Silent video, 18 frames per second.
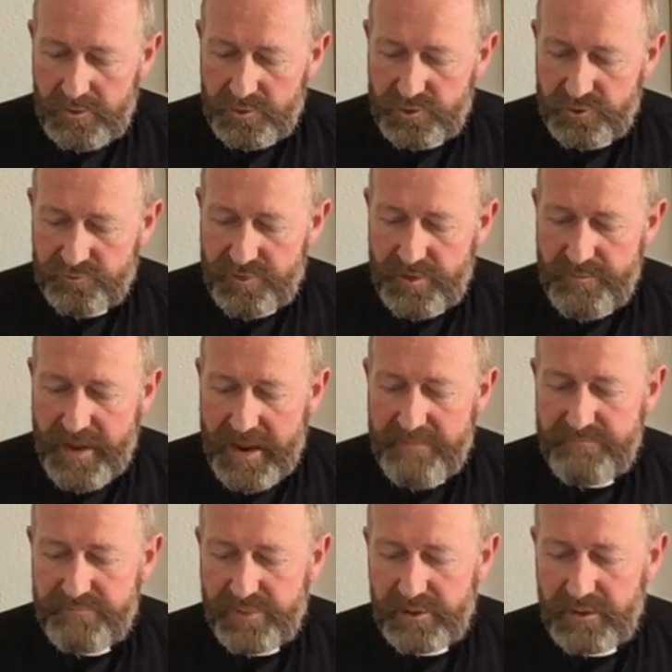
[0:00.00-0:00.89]
to
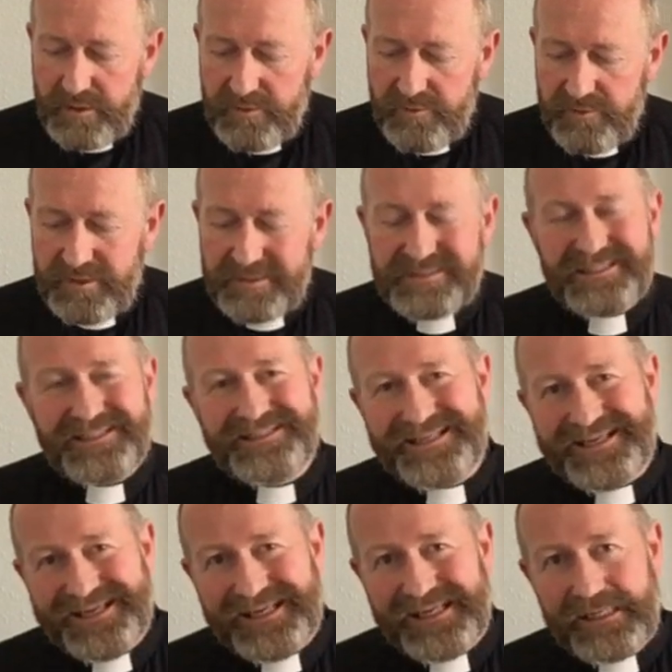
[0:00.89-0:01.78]
remember that
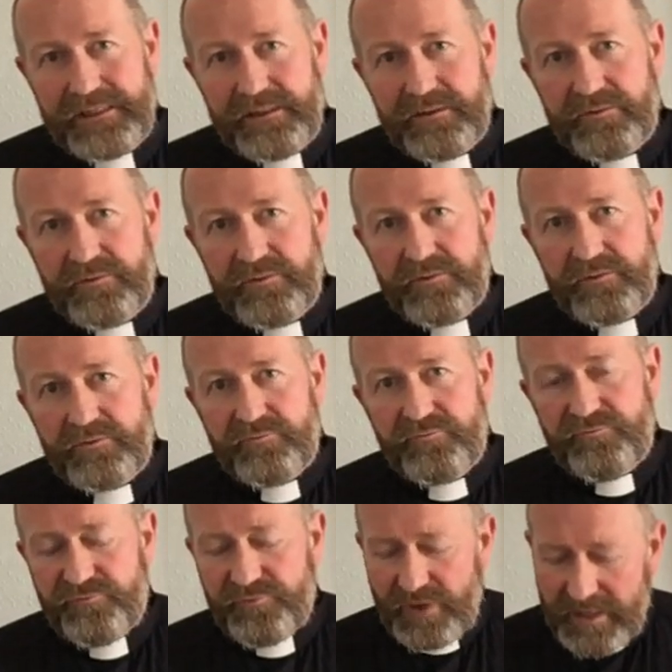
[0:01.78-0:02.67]
today,
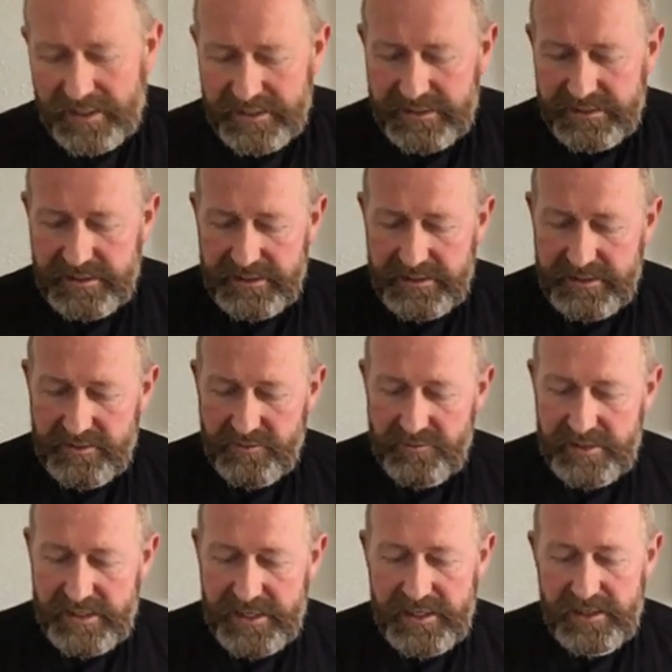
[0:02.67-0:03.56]
Friday
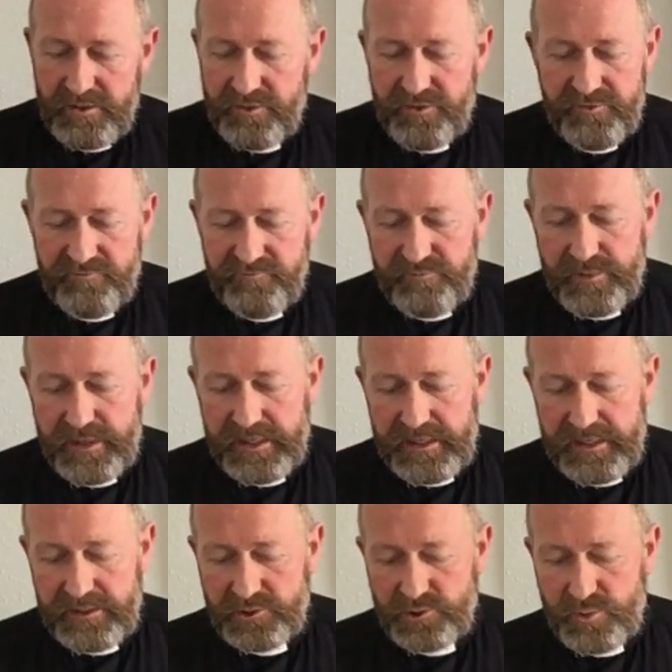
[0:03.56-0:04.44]
the 8th of
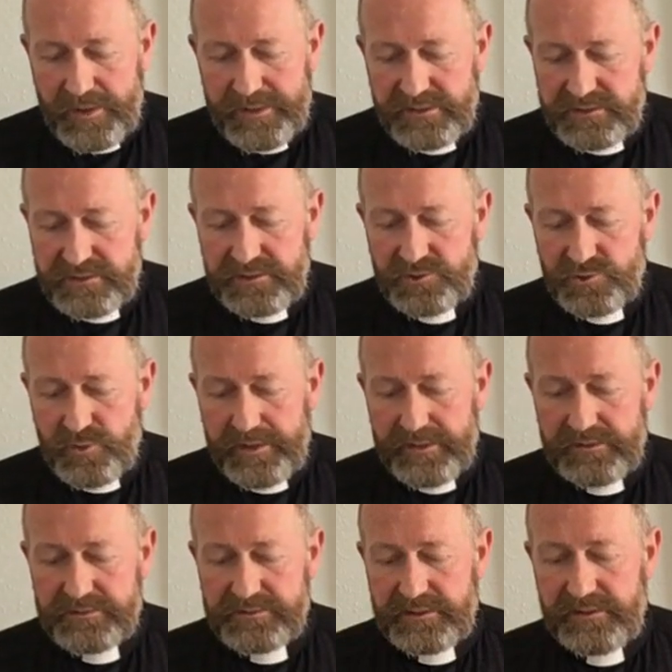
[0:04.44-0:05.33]
May
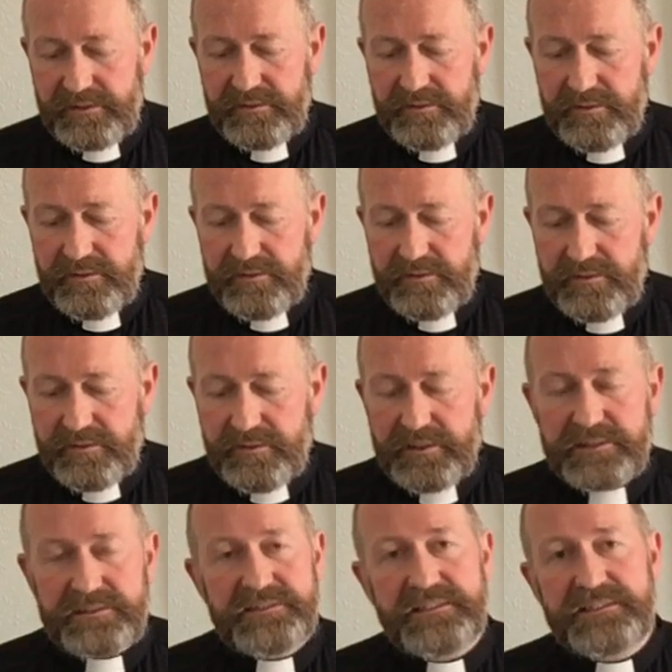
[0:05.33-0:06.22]
2020,
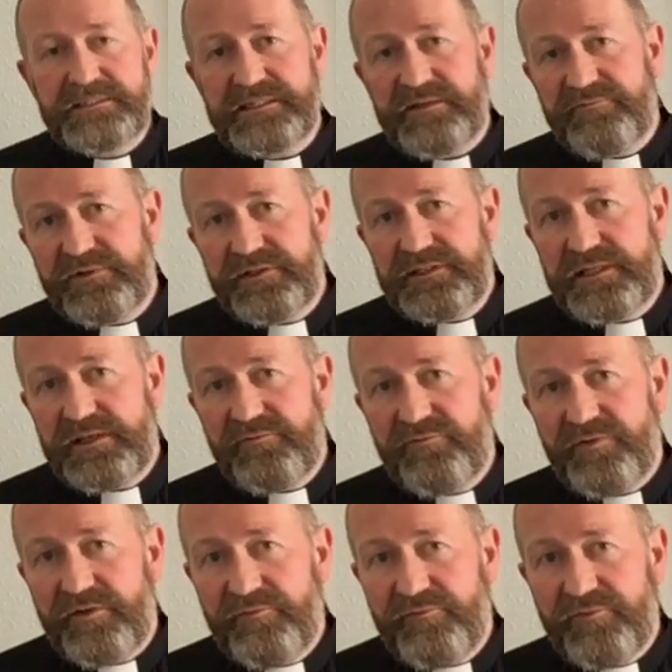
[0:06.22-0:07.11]
is the
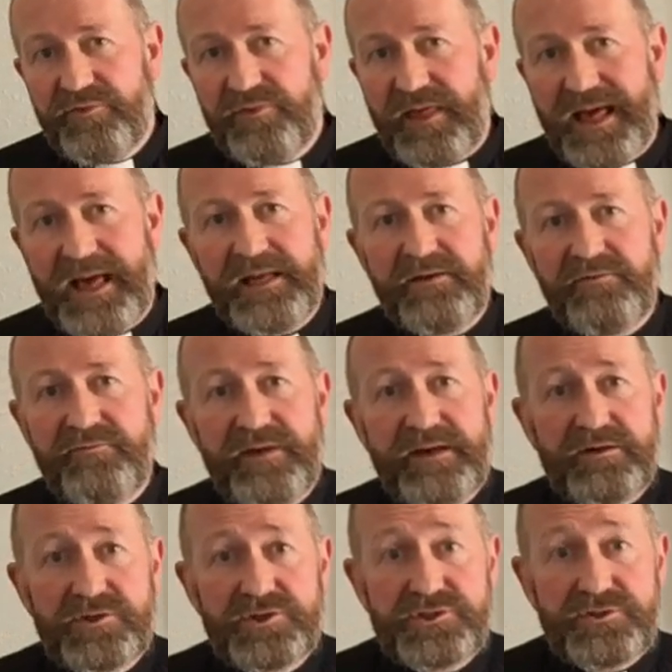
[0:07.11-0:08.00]
75th
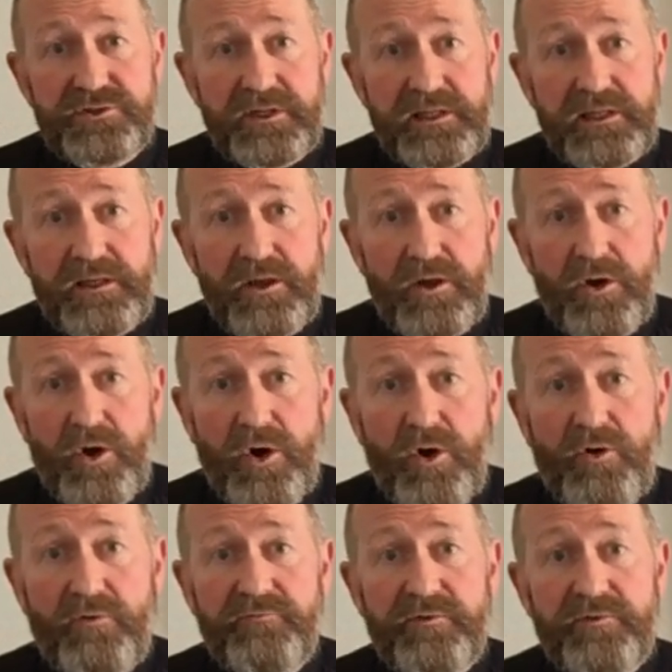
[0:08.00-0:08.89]
anniversary
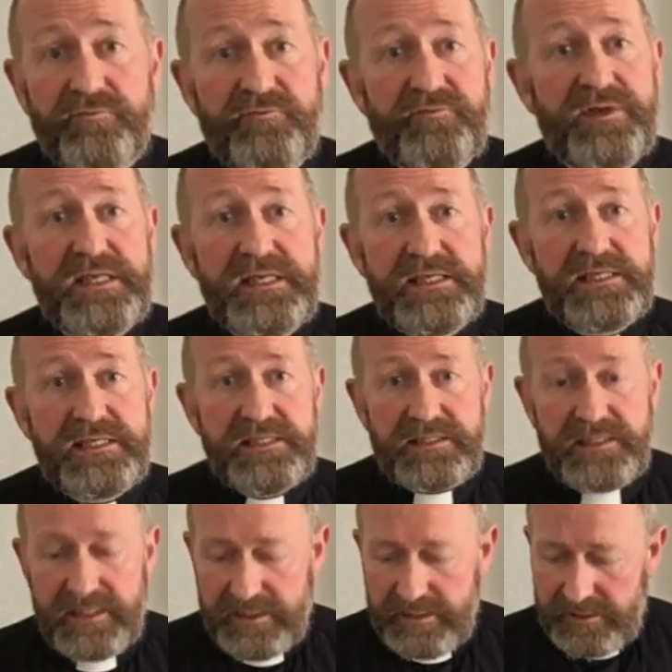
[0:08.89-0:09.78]
of
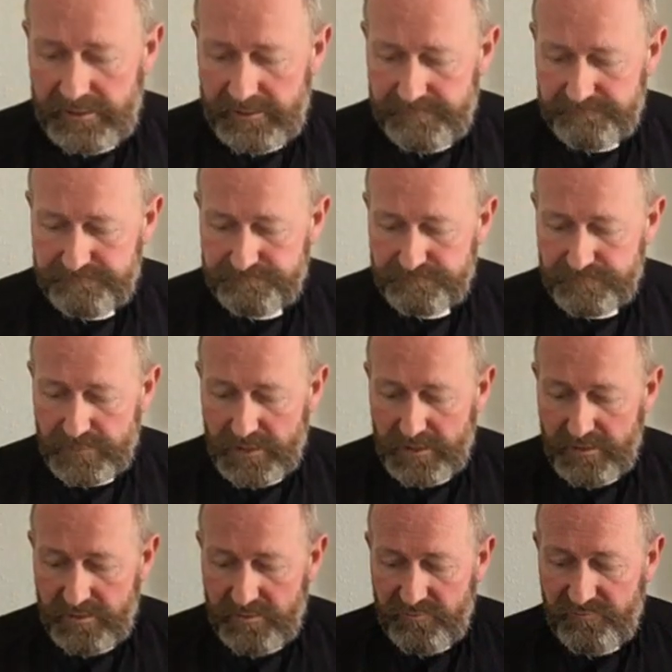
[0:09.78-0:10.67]
VE Day,
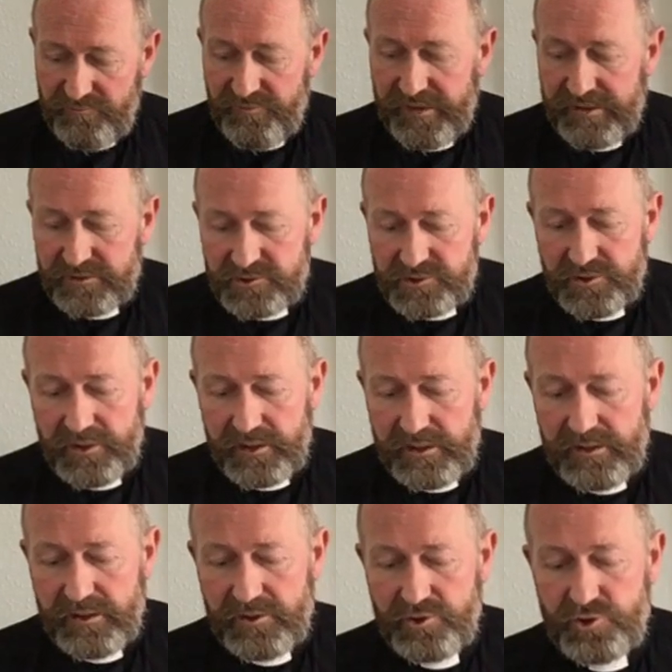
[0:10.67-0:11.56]

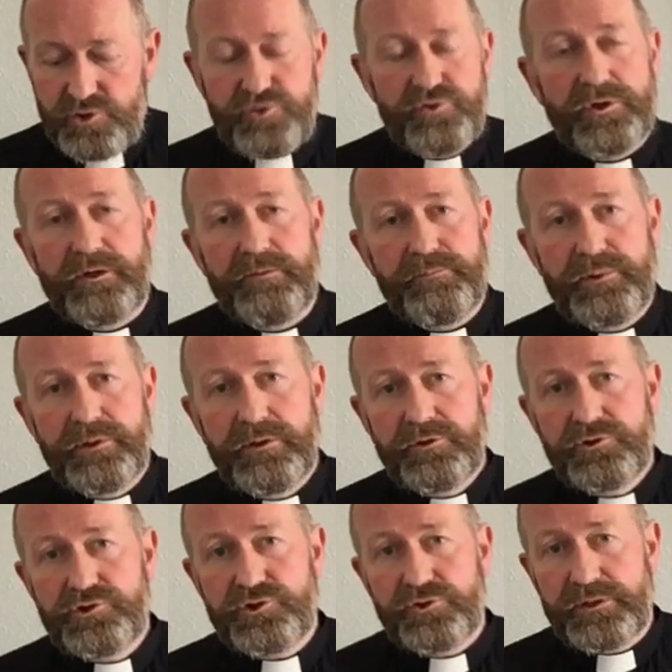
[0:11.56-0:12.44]
victory in Europe
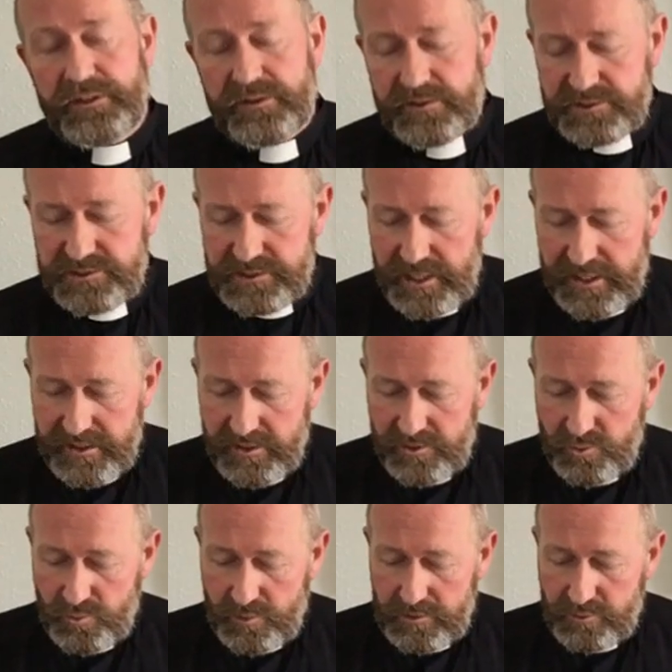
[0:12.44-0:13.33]
during the
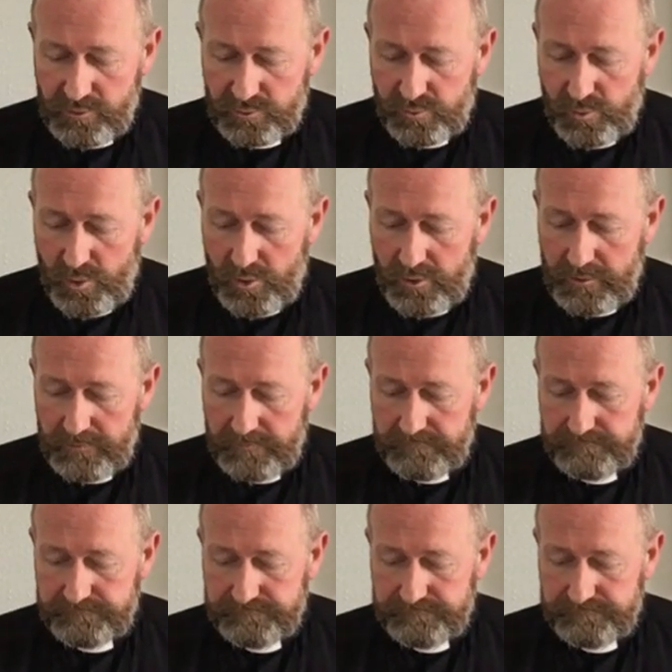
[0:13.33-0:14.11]
Second World War.